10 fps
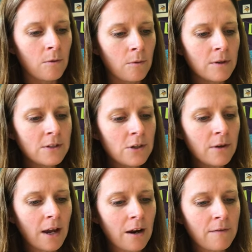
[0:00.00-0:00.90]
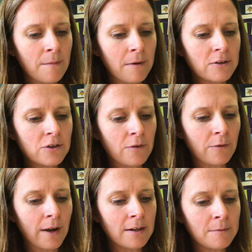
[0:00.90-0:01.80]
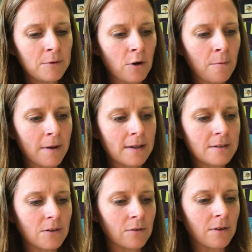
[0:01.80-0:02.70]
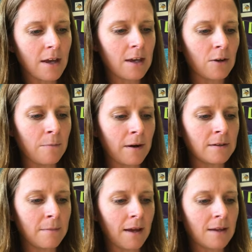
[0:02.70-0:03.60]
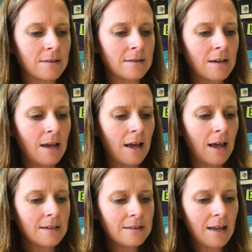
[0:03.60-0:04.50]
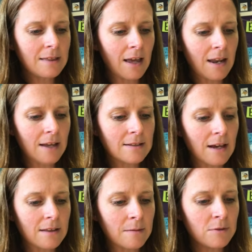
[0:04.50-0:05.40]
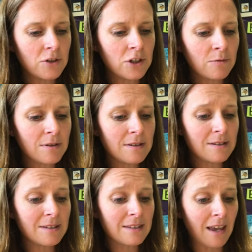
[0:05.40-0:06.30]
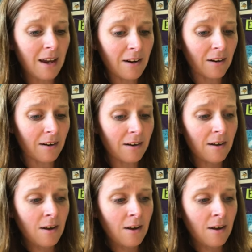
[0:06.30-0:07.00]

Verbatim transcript: What do you care if a bunch of random nobodies don't like you, Bear demands. It's not that, I tell them. She was scared.